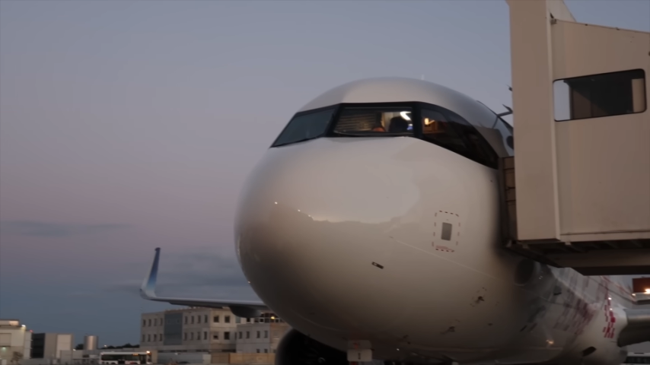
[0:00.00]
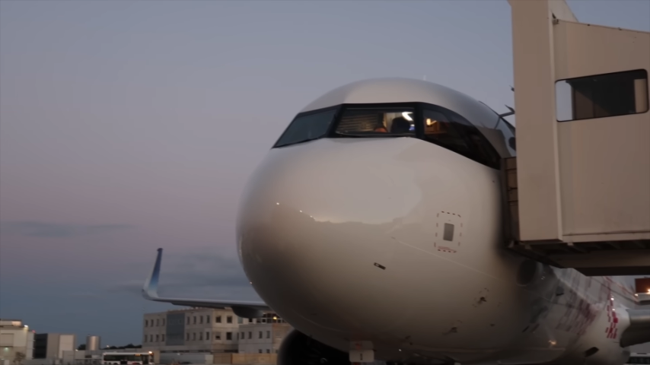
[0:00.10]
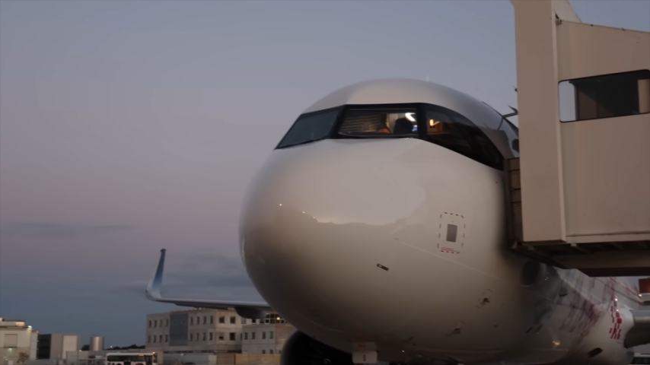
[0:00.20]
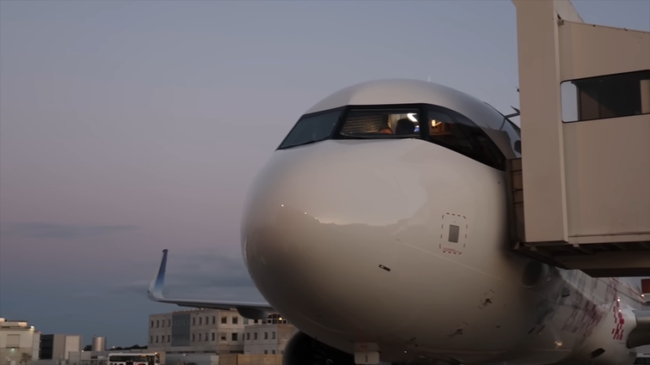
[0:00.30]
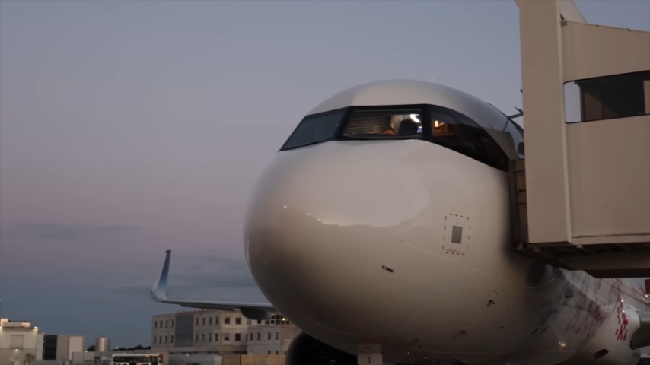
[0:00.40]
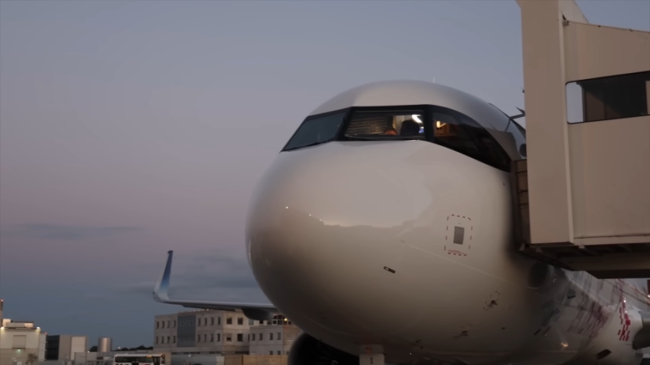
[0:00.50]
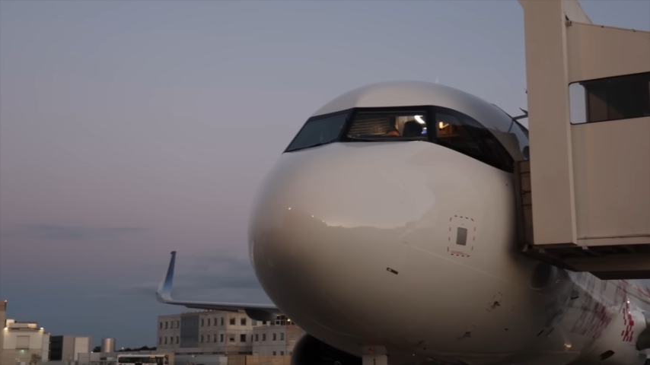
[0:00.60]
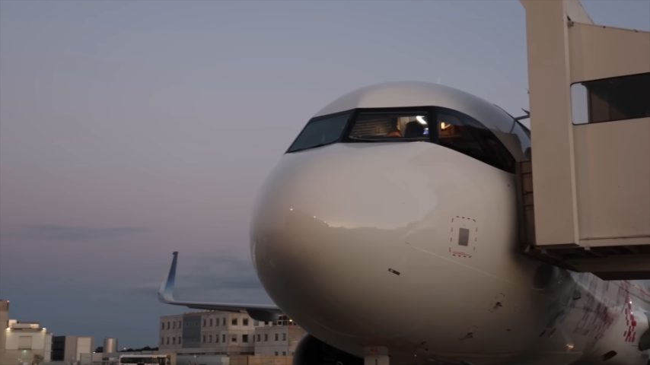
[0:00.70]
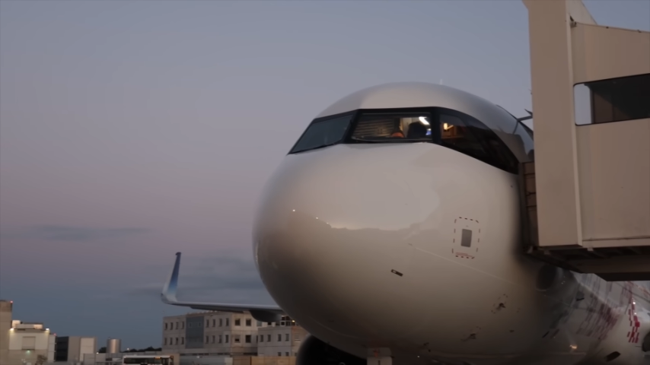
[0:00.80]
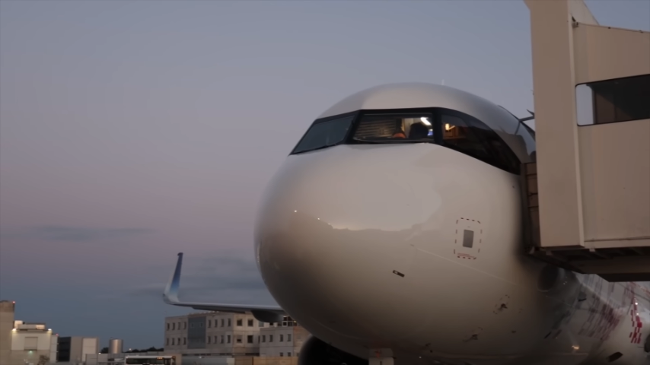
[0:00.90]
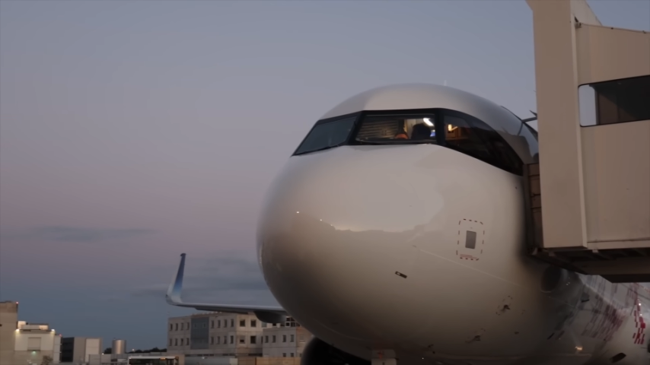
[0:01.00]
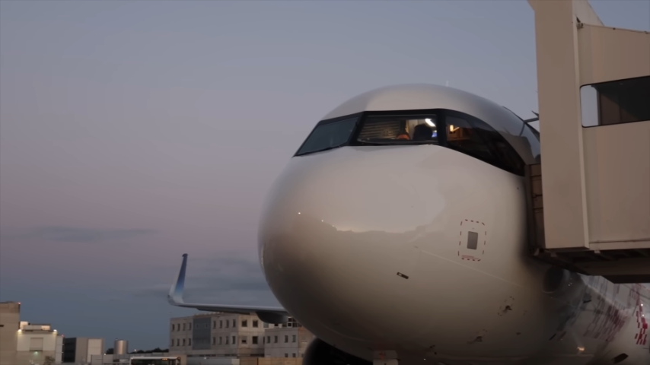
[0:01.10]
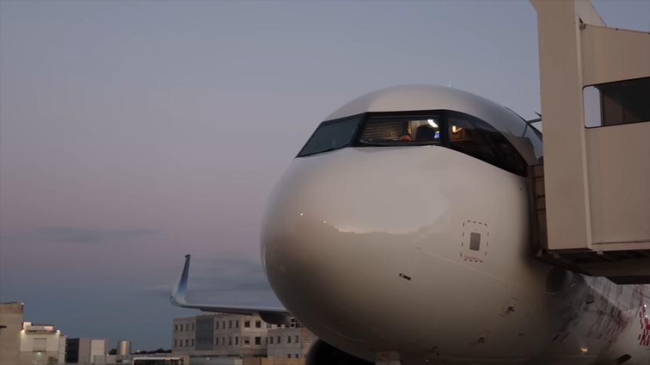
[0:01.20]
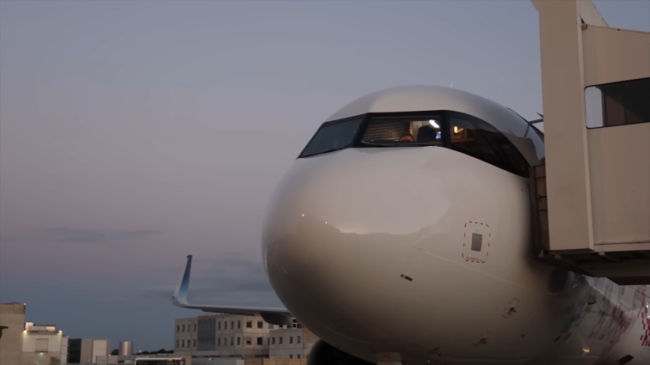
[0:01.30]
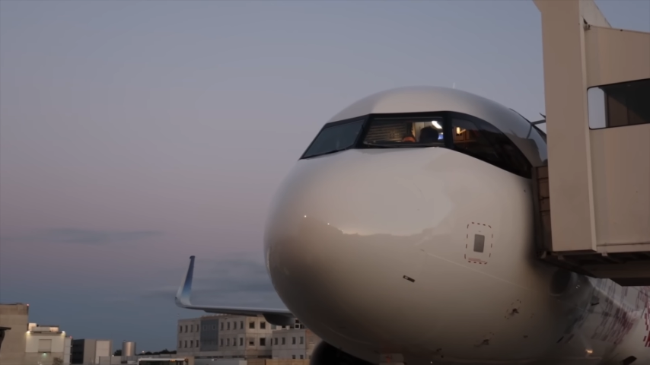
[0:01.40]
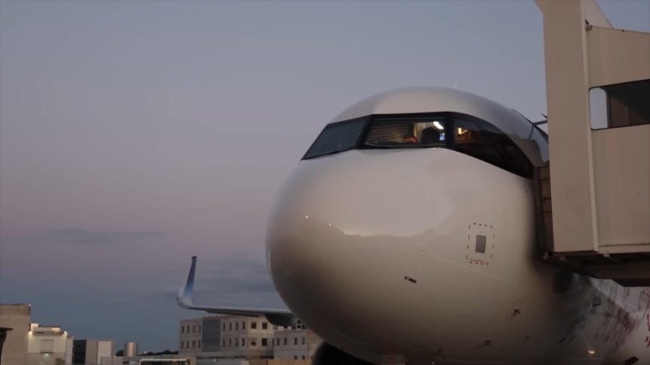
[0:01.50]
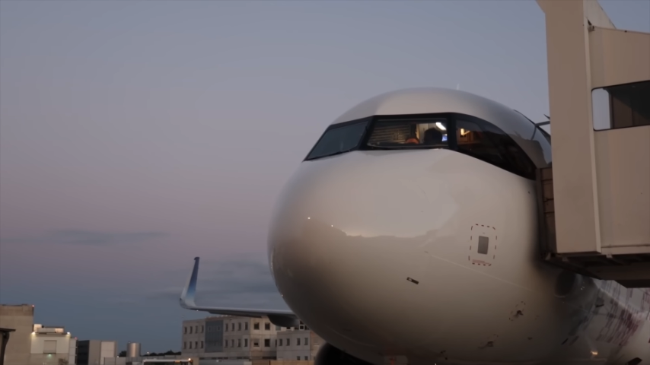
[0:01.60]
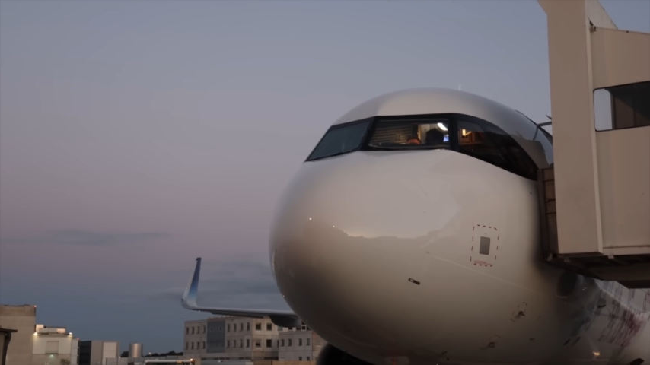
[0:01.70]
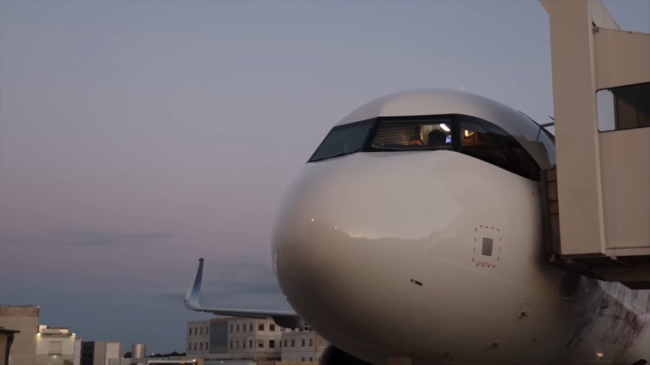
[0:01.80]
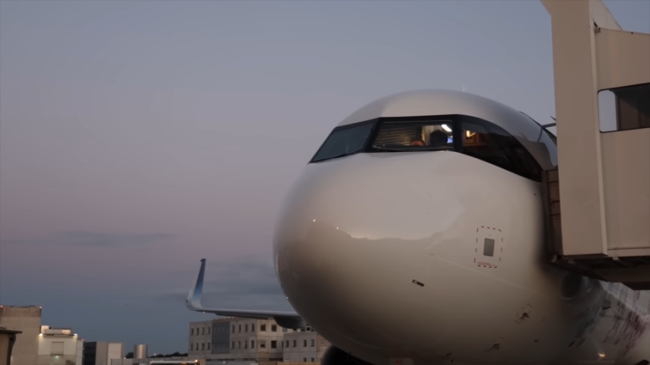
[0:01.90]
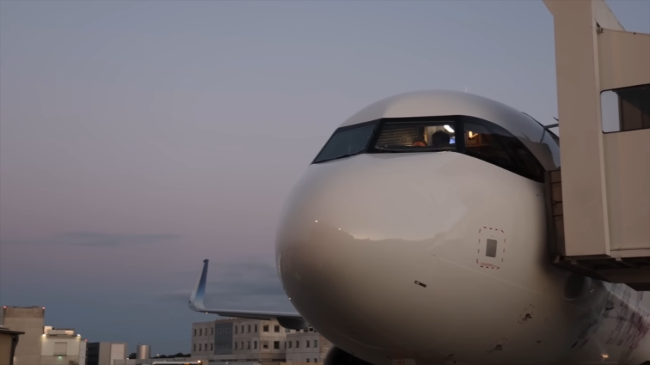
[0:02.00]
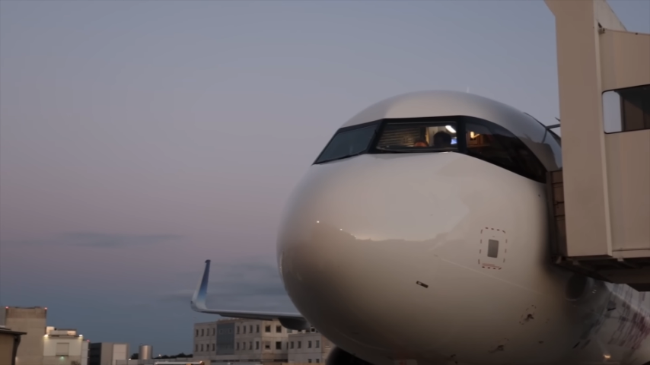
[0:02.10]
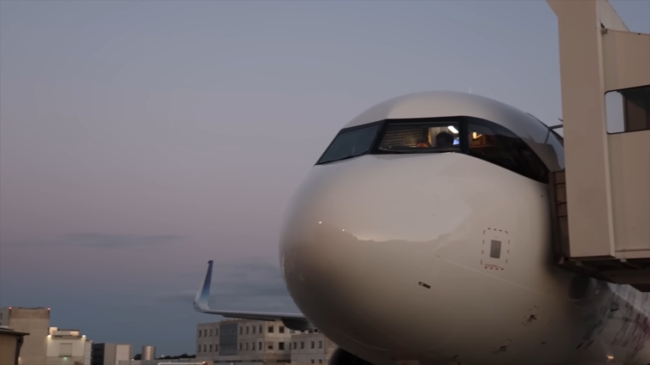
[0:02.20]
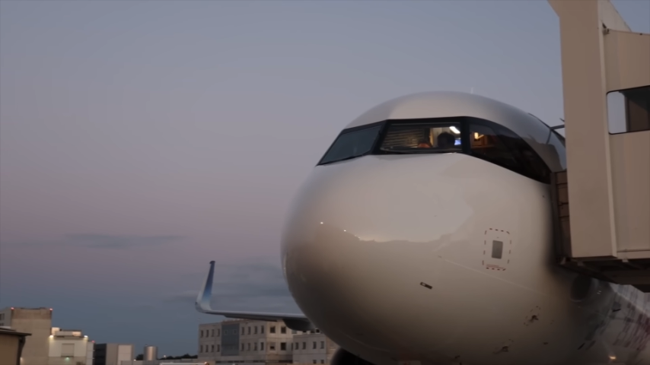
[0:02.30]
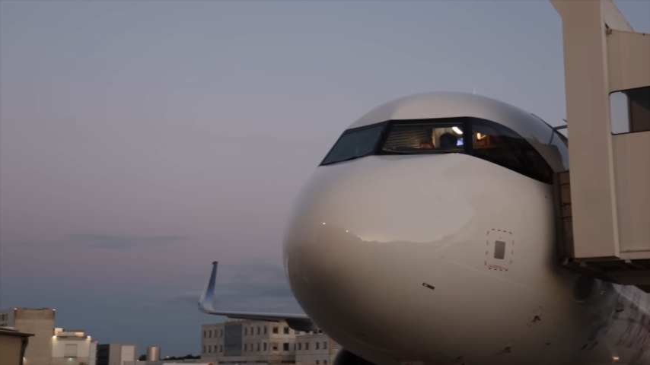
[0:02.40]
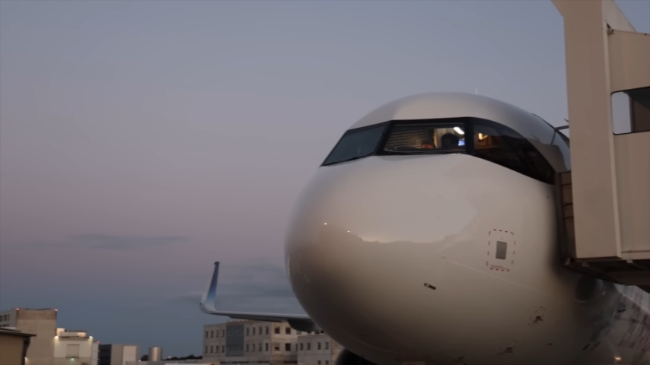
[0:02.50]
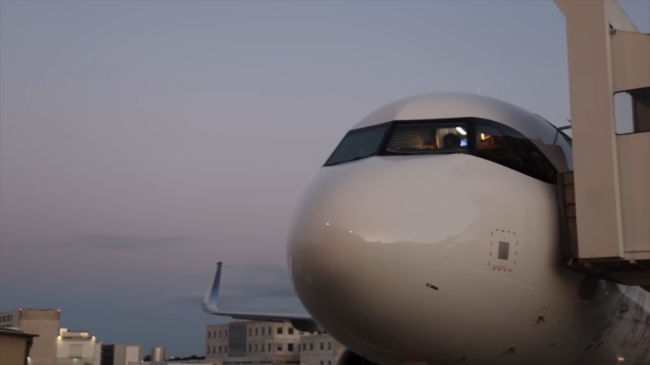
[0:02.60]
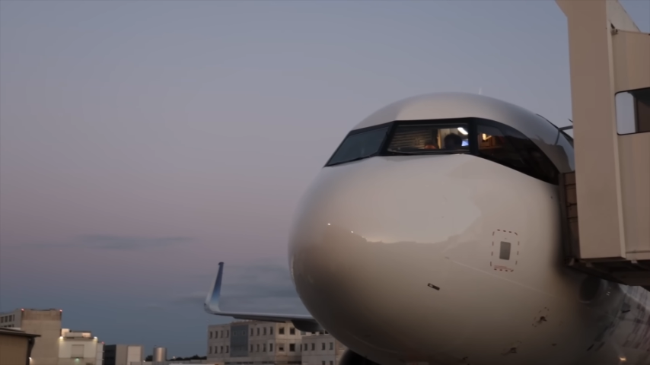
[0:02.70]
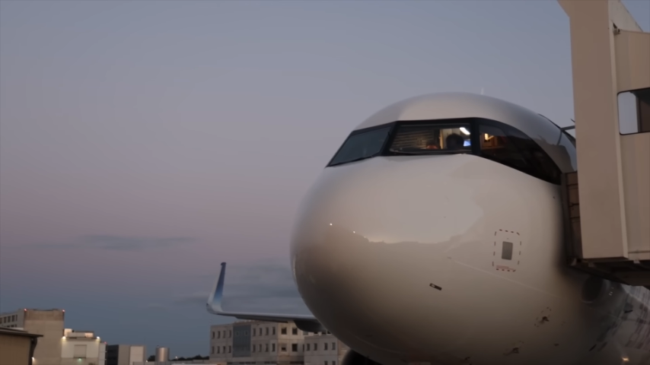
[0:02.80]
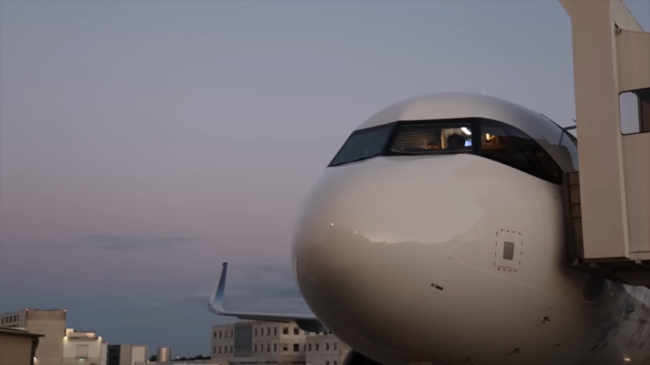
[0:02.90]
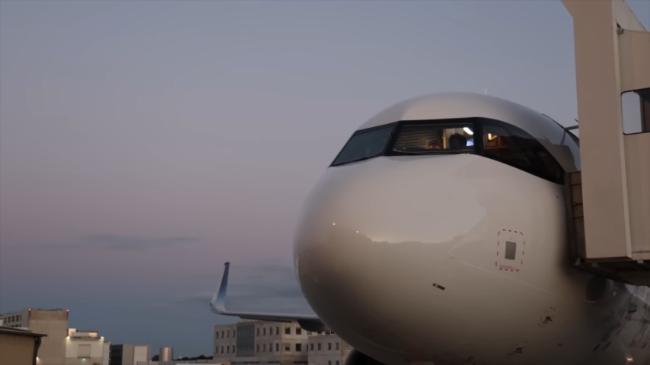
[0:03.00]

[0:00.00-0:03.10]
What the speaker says: No face is visible, so there are no lips to read.